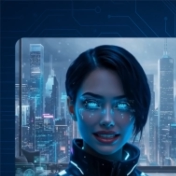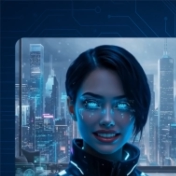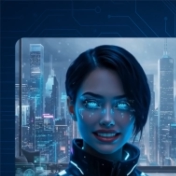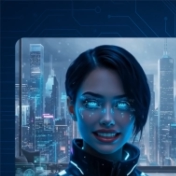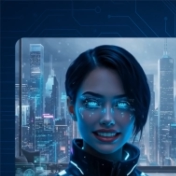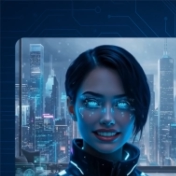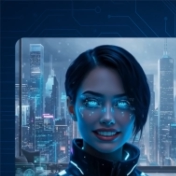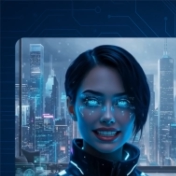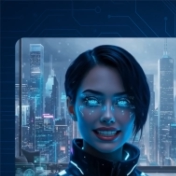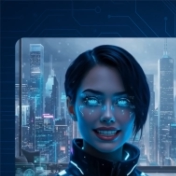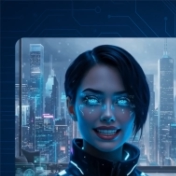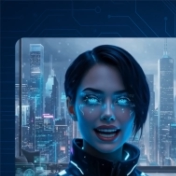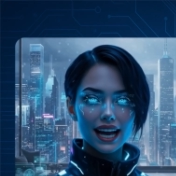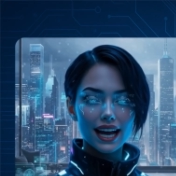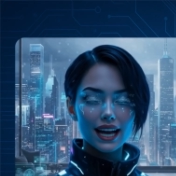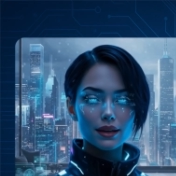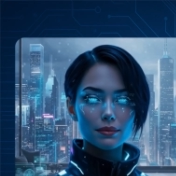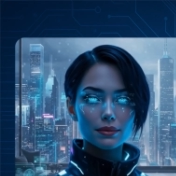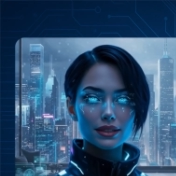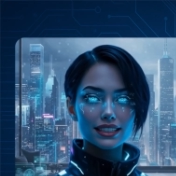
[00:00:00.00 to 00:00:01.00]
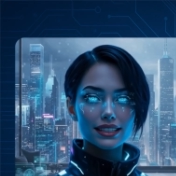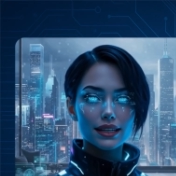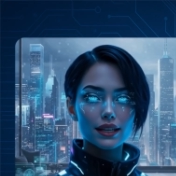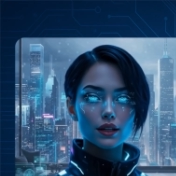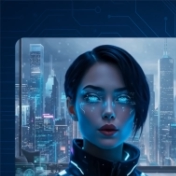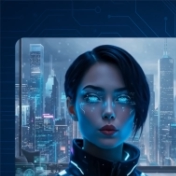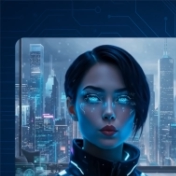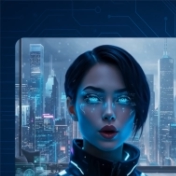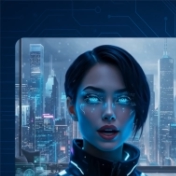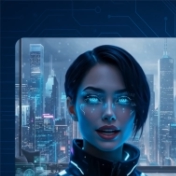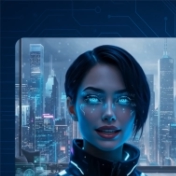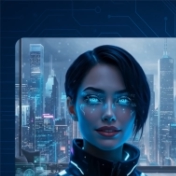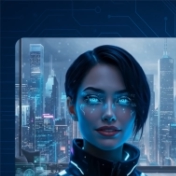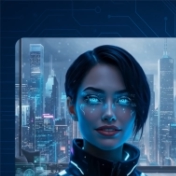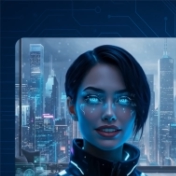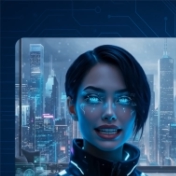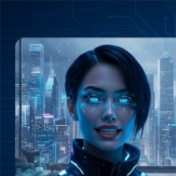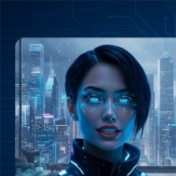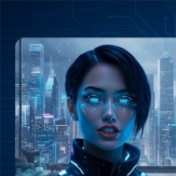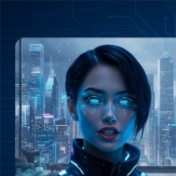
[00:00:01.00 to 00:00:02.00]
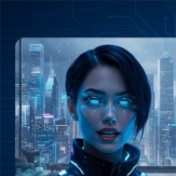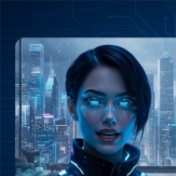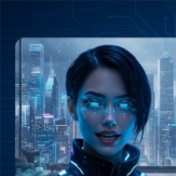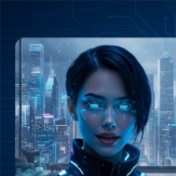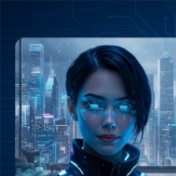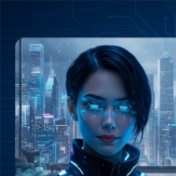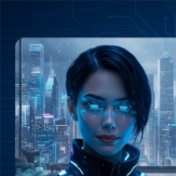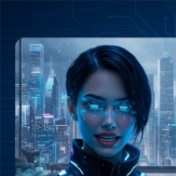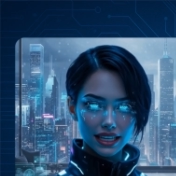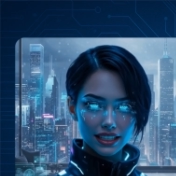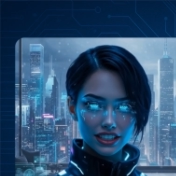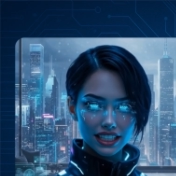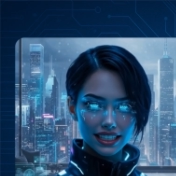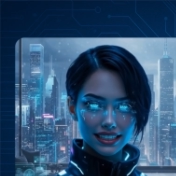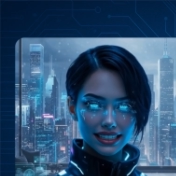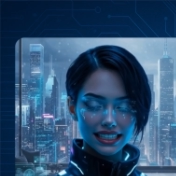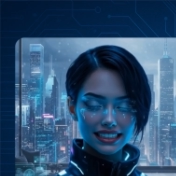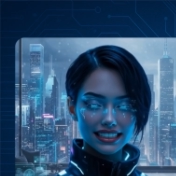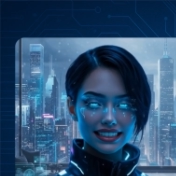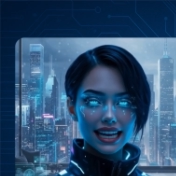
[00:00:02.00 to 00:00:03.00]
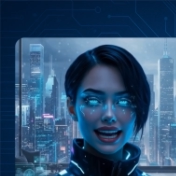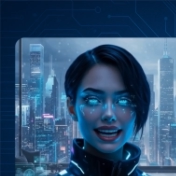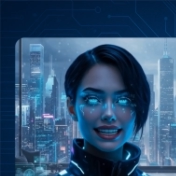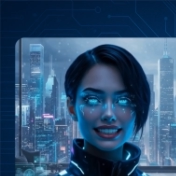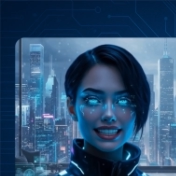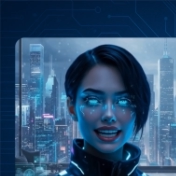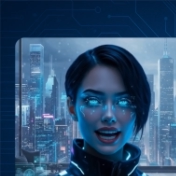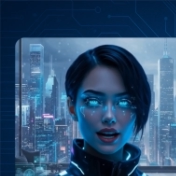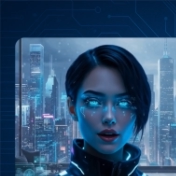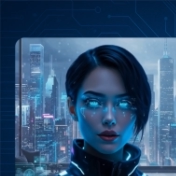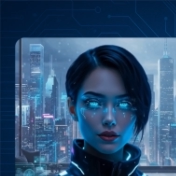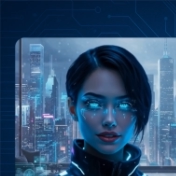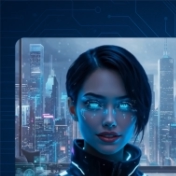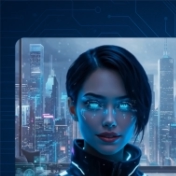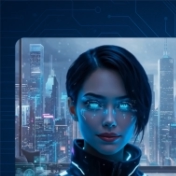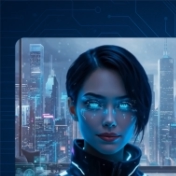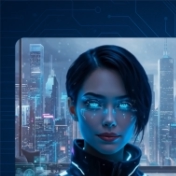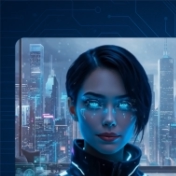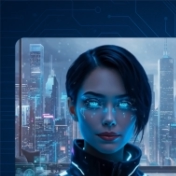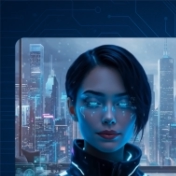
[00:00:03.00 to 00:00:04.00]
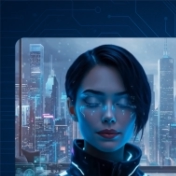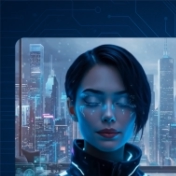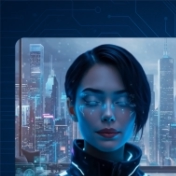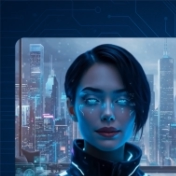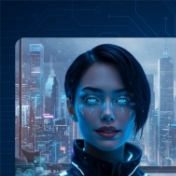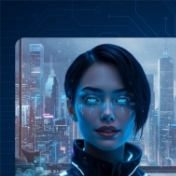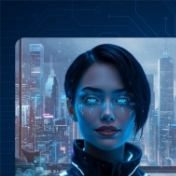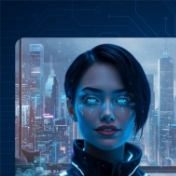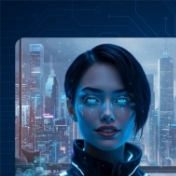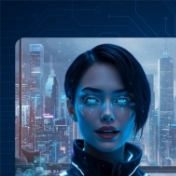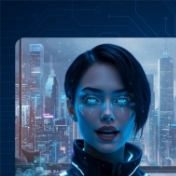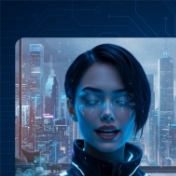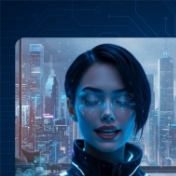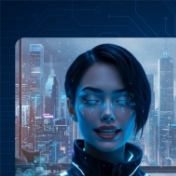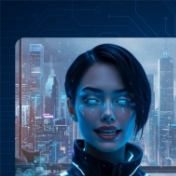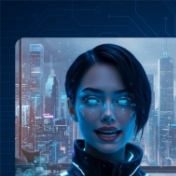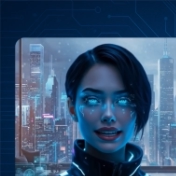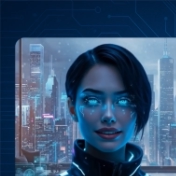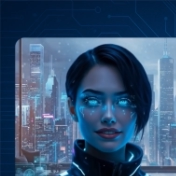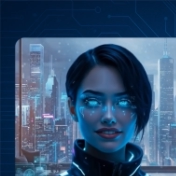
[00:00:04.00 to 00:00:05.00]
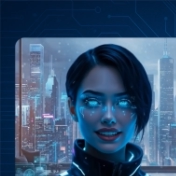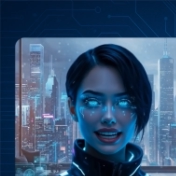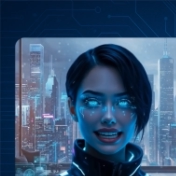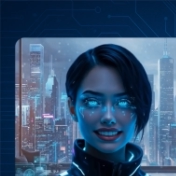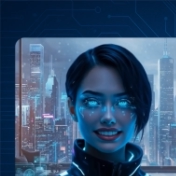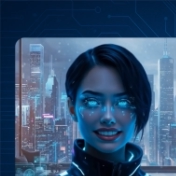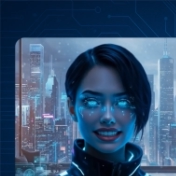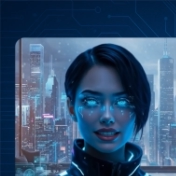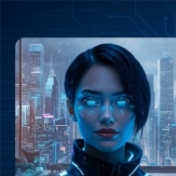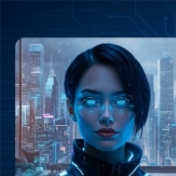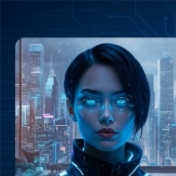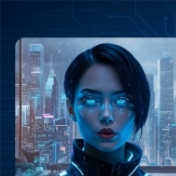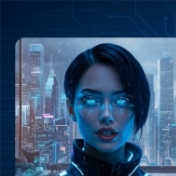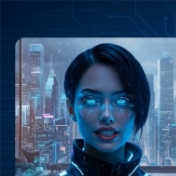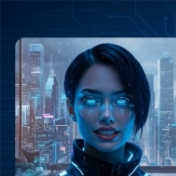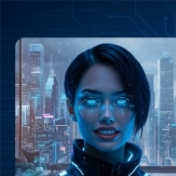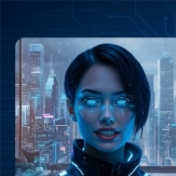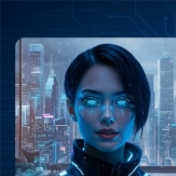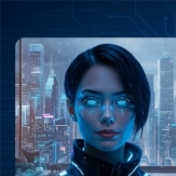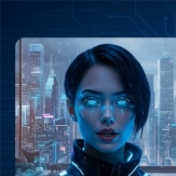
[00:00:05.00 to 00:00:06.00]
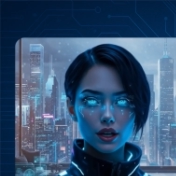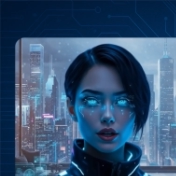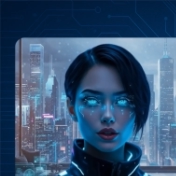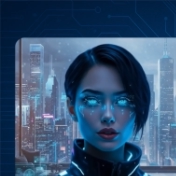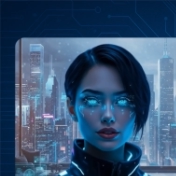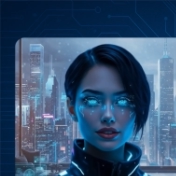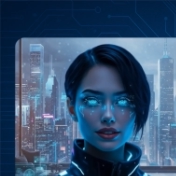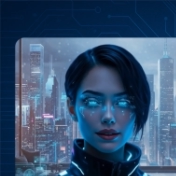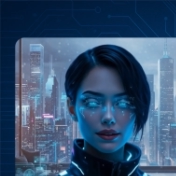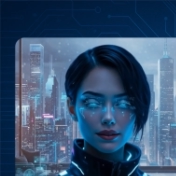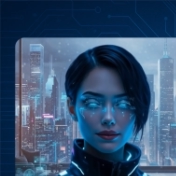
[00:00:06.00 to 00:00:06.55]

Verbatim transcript: Assistant Labs, one feature immediately stands out the fun and festive winter mode,